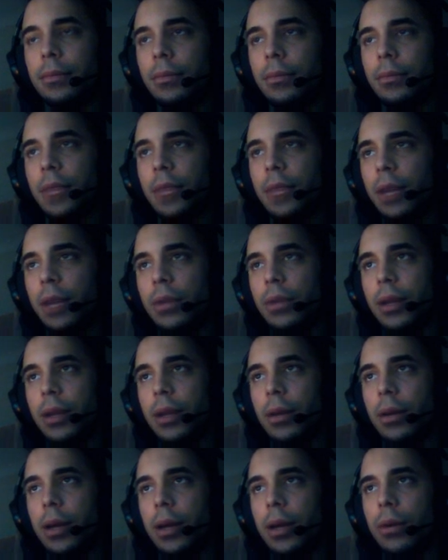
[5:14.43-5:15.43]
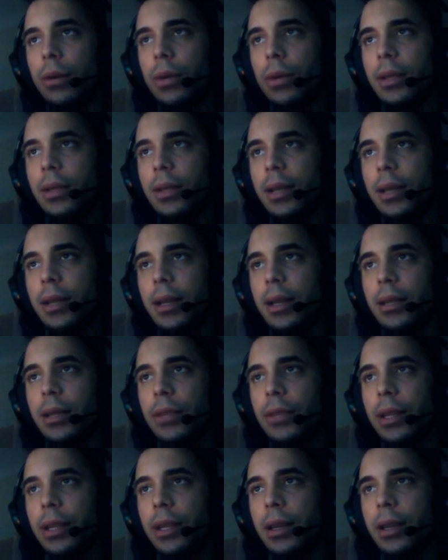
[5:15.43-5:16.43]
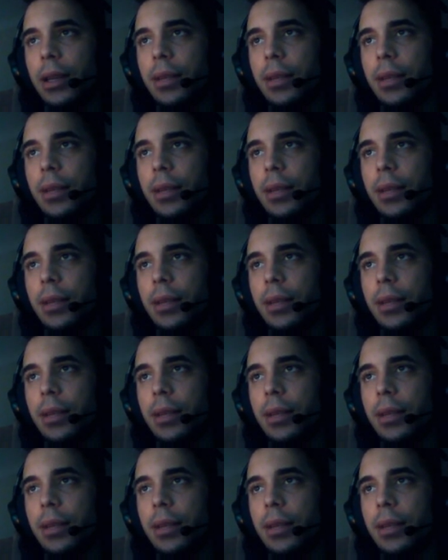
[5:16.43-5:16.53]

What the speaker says: yeah, I was like, okay, cool, let's take it. It's really nice